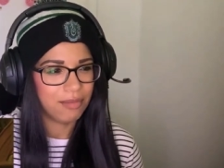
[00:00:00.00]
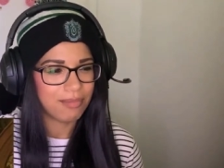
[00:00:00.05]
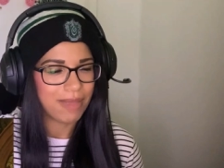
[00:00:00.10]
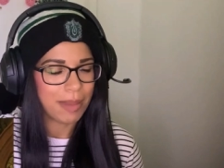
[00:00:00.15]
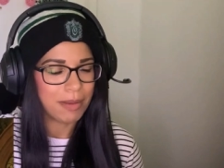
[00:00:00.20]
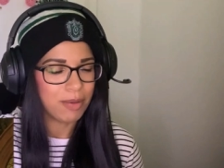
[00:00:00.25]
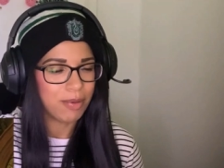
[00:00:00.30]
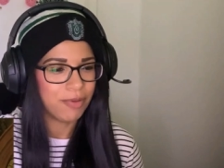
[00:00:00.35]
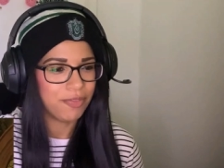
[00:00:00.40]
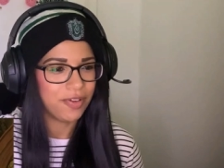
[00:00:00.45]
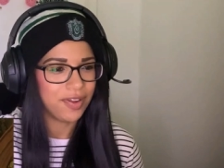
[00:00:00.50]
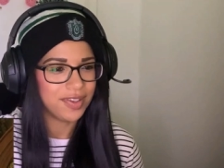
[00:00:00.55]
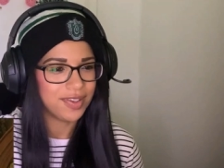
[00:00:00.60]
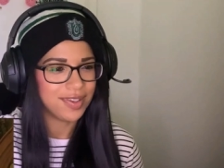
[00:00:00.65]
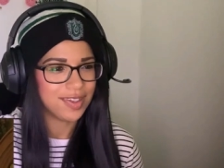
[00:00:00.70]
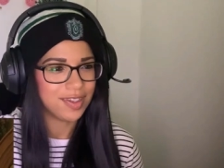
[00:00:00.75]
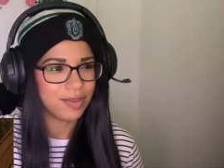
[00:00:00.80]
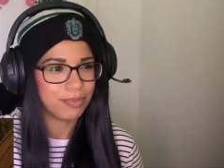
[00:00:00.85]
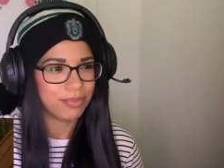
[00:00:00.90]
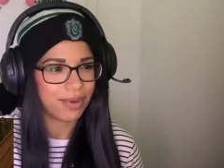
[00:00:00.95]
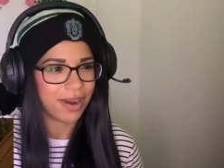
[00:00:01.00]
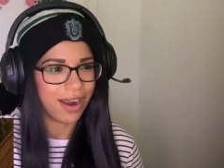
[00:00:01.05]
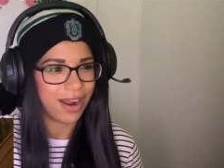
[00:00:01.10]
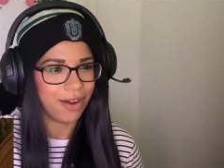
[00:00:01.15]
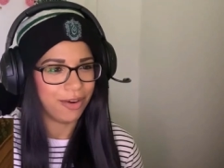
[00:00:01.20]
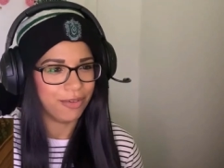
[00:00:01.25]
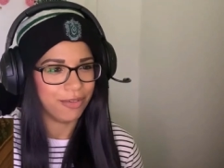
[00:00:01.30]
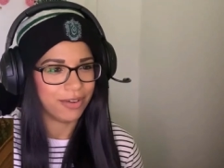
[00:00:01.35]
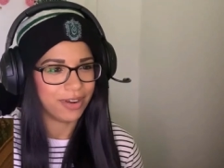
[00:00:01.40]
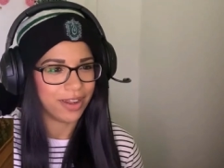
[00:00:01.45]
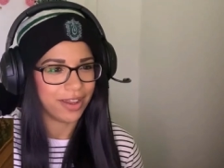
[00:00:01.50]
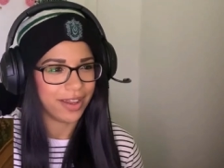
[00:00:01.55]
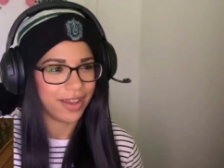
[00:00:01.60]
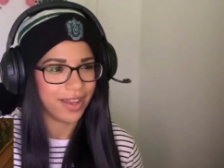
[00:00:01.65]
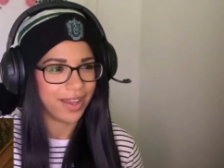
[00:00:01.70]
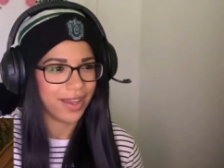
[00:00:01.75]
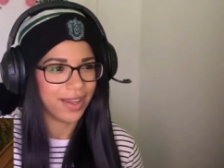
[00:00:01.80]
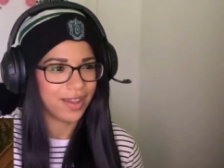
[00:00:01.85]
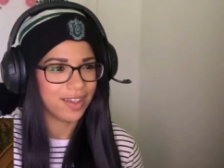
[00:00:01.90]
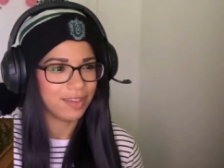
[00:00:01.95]
Maybe Professor Sprout
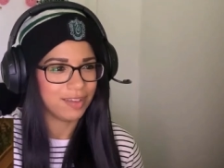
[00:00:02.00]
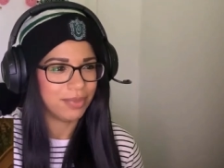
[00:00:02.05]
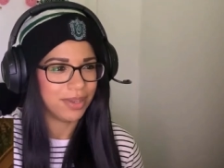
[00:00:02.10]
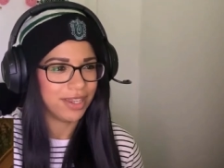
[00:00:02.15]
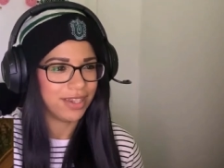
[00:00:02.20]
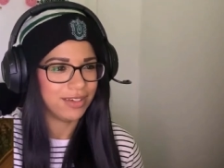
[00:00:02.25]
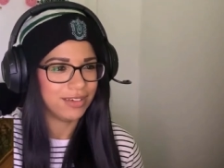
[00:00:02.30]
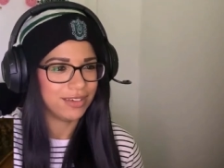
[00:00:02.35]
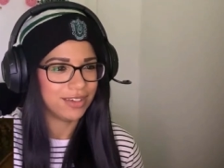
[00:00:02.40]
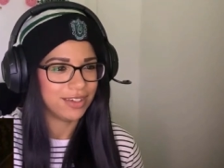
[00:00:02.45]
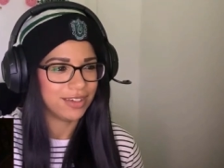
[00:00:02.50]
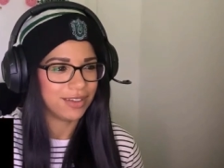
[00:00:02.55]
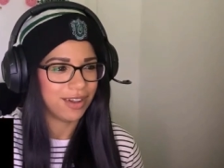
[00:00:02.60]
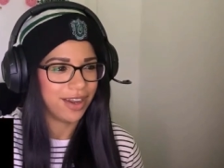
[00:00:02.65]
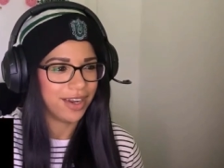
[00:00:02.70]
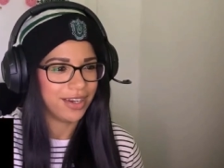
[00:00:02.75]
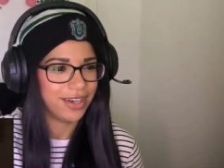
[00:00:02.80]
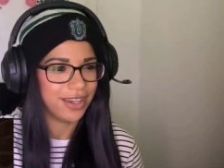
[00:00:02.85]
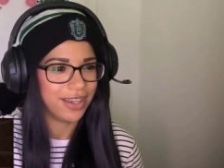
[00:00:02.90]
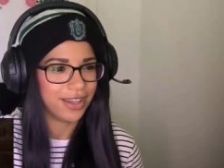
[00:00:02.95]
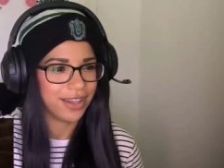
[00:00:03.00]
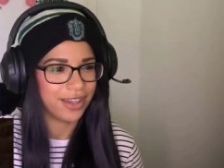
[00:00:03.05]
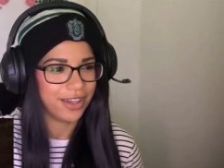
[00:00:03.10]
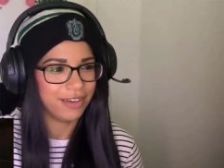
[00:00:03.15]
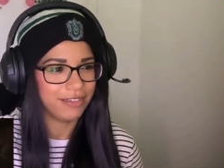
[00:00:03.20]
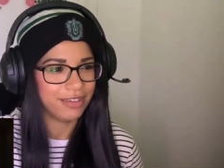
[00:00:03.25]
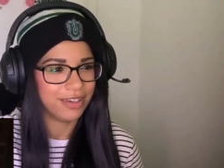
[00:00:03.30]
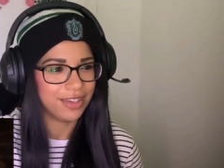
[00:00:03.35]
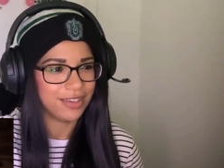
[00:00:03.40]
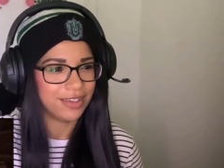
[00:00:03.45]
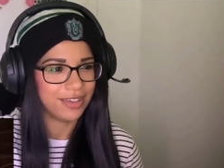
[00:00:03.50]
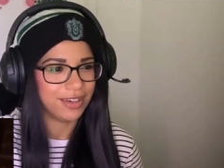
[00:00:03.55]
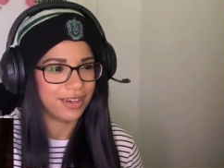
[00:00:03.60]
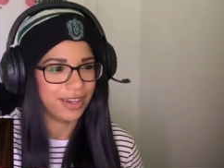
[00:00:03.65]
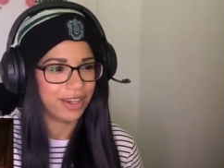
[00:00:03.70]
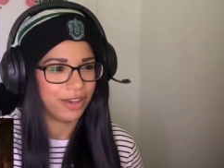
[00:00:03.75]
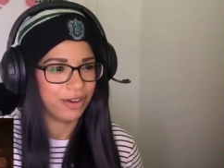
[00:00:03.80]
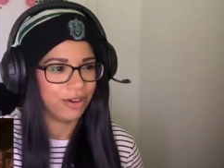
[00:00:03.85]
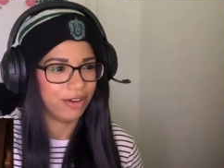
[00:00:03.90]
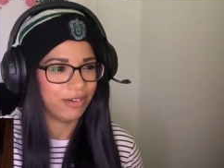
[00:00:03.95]
like has been designing it
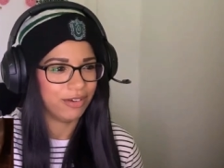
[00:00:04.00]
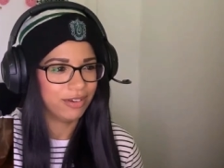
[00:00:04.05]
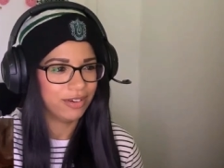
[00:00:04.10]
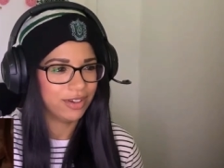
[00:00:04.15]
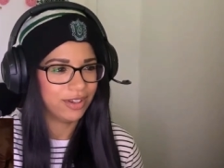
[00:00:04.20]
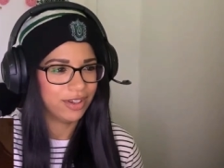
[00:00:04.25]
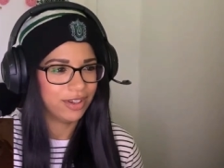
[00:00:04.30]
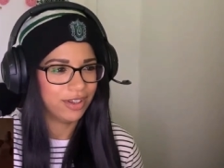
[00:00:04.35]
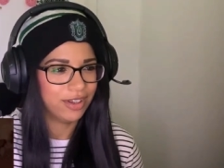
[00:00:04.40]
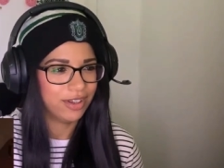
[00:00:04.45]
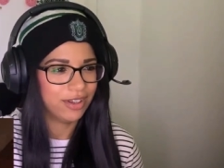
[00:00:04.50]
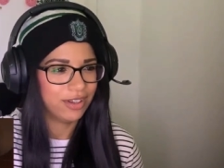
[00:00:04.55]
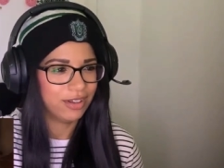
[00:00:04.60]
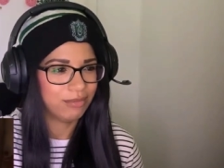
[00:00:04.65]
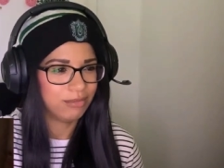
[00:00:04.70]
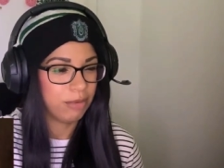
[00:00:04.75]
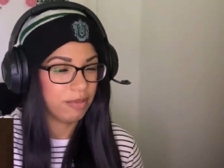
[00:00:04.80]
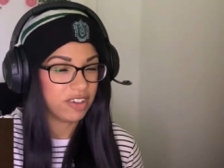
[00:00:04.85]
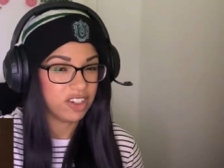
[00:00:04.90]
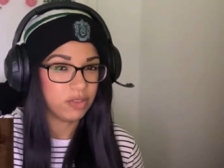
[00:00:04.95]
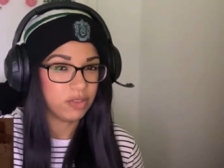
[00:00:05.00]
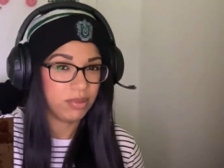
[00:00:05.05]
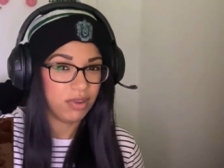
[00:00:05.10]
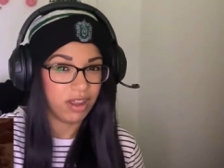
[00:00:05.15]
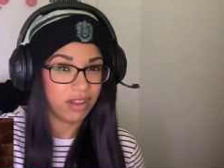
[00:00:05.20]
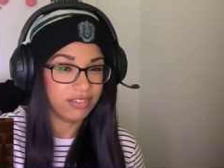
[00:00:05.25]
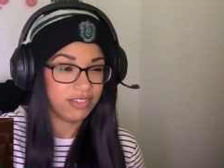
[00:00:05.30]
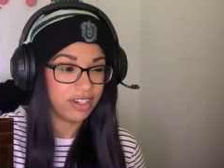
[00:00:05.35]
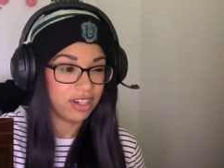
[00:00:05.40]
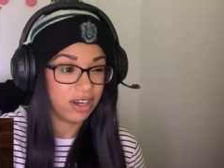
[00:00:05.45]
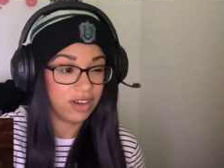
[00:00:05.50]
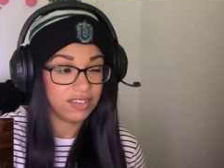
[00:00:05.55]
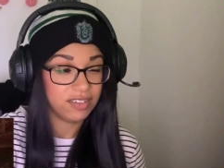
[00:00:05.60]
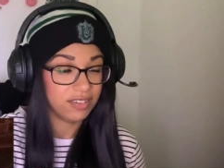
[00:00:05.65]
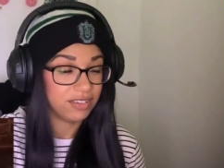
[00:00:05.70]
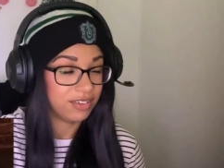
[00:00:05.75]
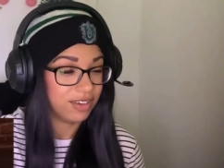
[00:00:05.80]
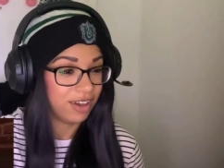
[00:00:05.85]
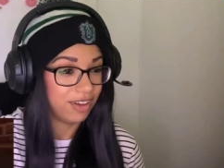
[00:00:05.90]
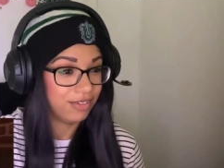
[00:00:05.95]
recently or Probably just planting loads
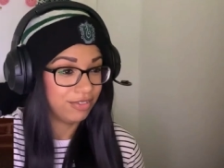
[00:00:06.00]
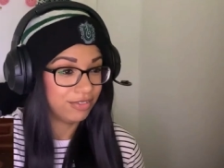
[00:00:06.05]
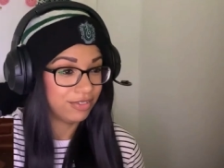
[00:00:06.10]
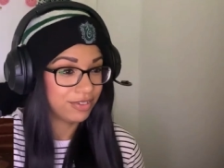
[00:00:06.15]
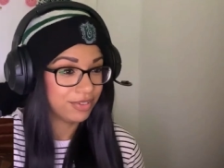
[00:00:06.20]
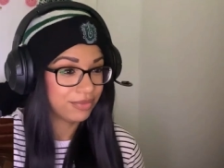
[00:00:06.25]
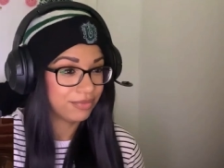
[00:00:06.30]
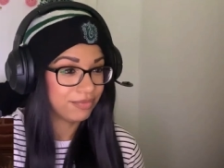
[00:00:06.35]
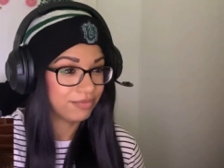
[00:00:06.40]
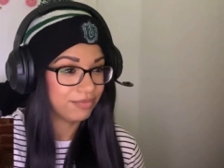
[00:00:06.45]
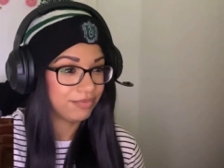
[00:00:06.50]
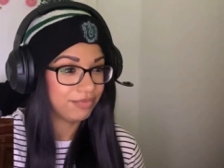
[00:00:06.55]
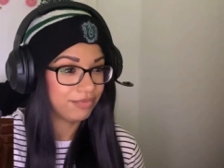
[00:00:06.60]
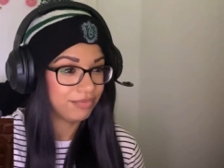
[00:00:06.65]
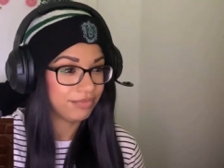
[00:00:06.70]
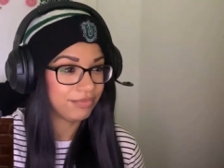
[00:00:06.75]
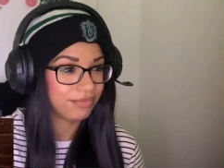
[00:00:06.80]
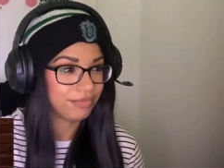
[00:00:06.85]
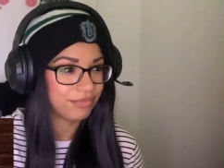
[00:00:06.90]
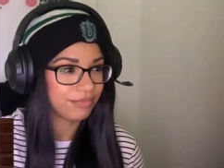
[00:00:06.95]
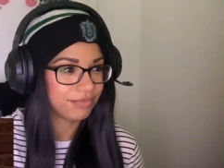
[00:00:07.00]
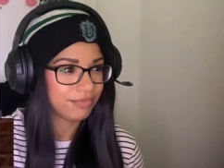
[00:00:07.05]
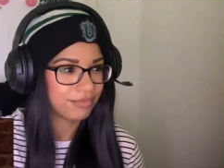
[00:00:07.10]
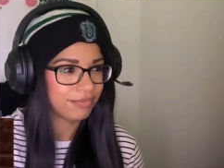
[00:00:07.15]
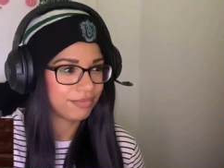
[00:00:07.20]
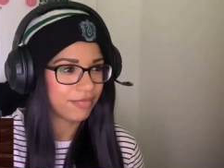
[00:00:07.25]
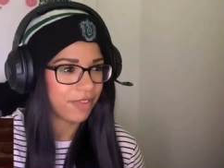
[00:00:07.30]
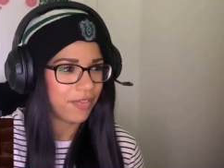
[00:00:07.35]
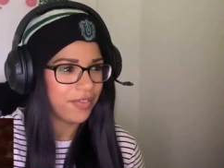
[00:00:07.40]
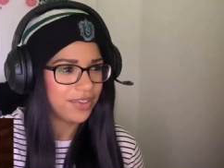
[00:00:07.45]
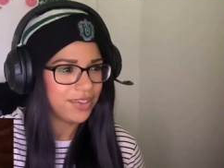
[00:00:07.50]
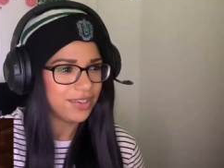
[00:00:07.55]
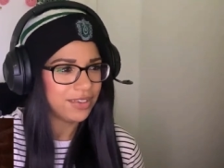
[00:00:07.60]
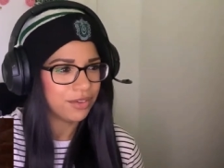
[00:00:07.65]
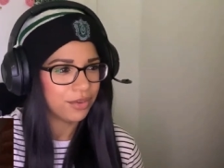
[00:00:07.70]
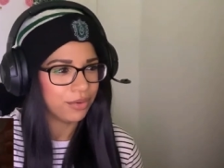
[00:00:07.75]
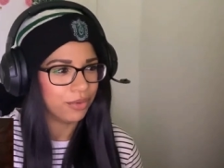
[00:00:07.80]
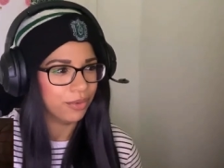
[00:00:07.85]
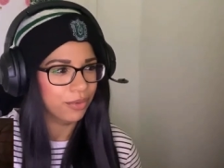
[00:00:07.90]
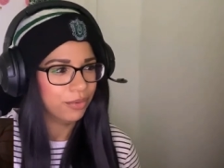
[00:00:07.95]
of stuff. Oh, this is
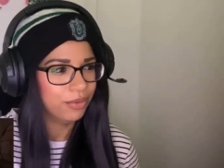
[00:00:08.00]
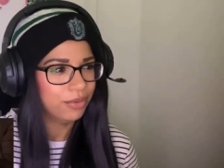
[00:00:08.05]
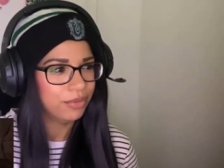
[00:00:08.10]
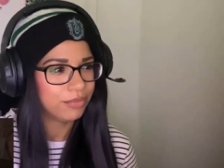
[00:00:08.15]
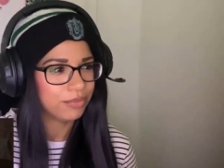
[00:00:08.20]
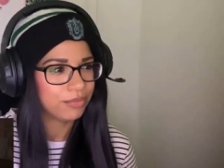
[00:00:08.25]
cool.